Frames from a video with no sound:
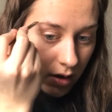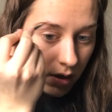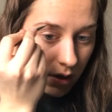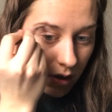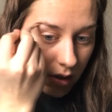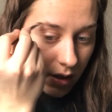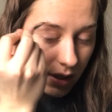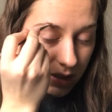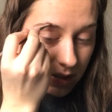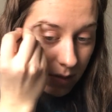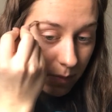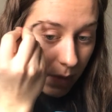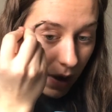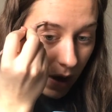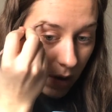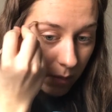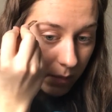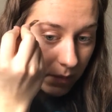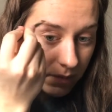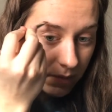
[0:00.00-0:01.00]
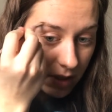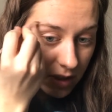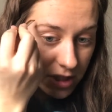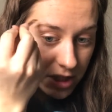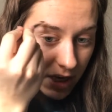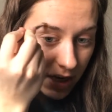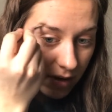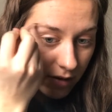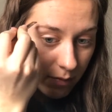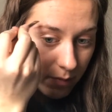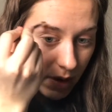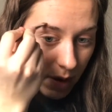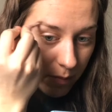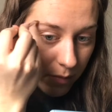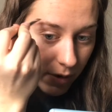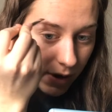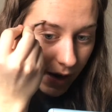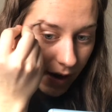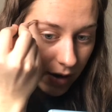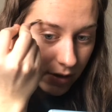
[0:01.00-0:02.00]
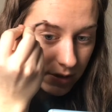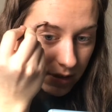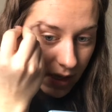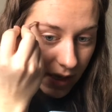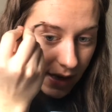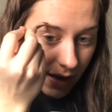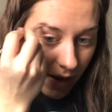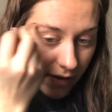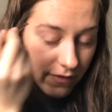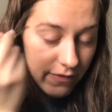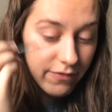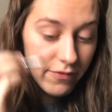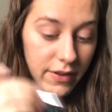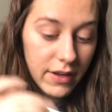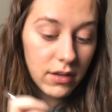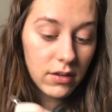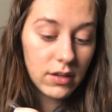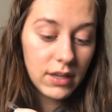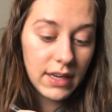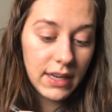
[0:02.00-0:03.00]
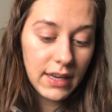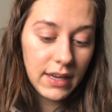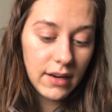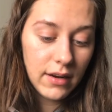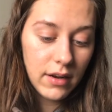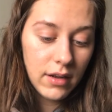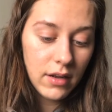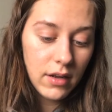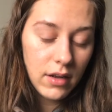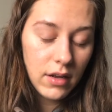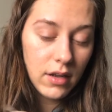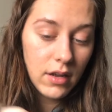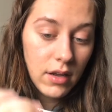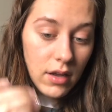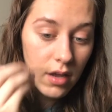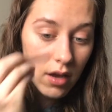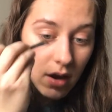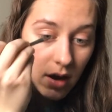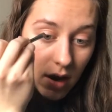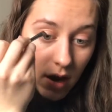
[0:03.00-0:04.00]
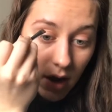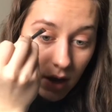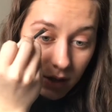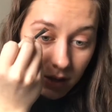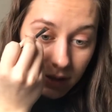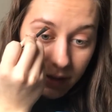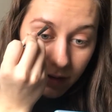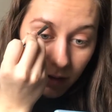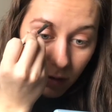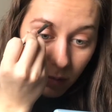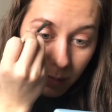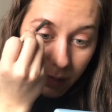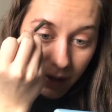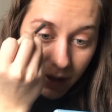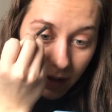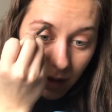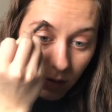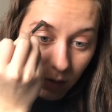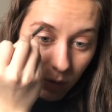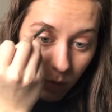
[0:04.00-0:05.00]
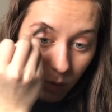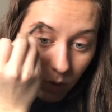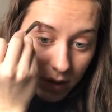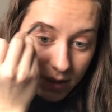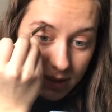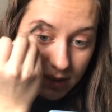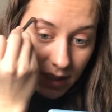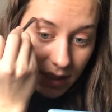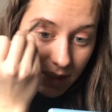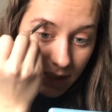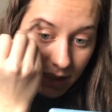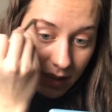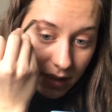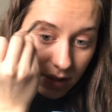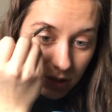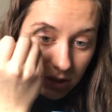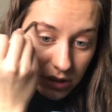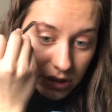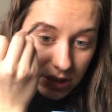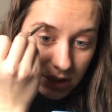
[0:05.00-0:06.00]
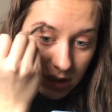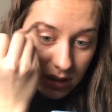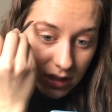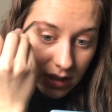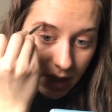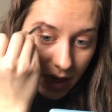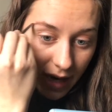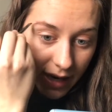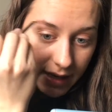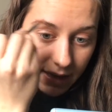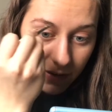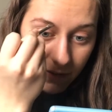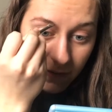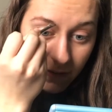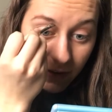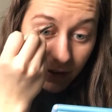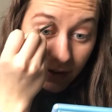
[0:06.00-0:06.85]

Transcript: that's about the shade of my brows, and I fill in a little bit what's in here just to kind of fill in